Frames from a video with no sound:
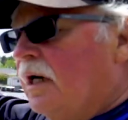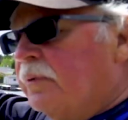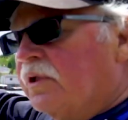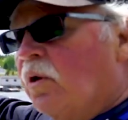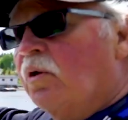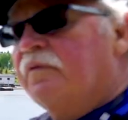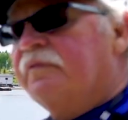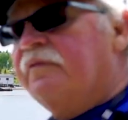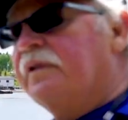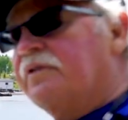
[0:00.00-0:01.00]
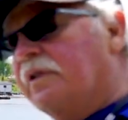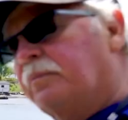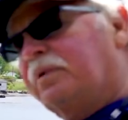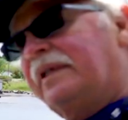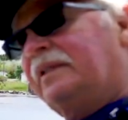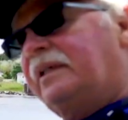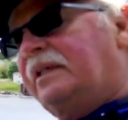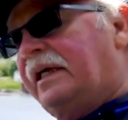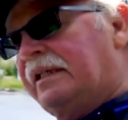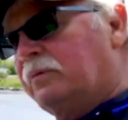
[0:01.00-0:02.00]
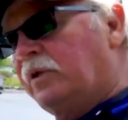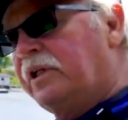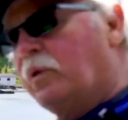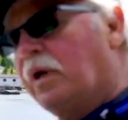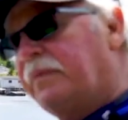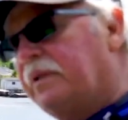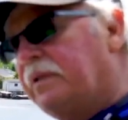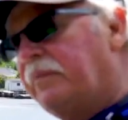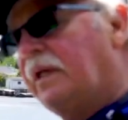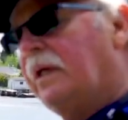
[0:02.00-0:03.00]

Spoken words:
Upper Cove is completely hidden when you go up there.